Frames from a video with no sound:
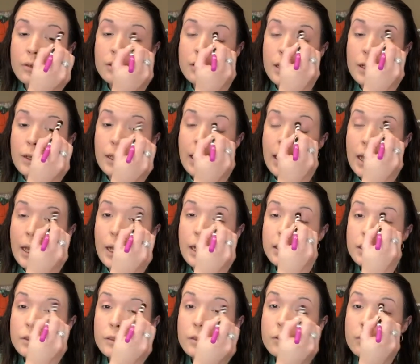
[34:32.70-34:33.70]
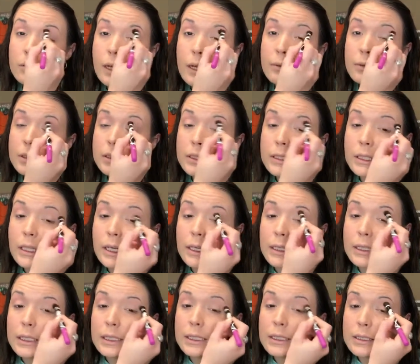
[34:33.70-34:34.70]
so yeah, I do, I really
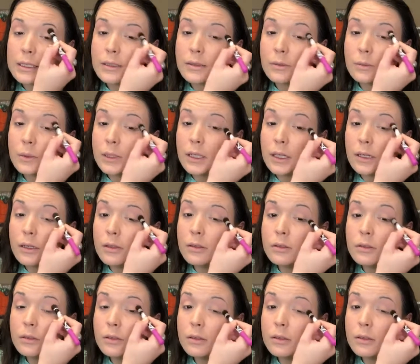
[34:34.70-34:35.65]
like these as well.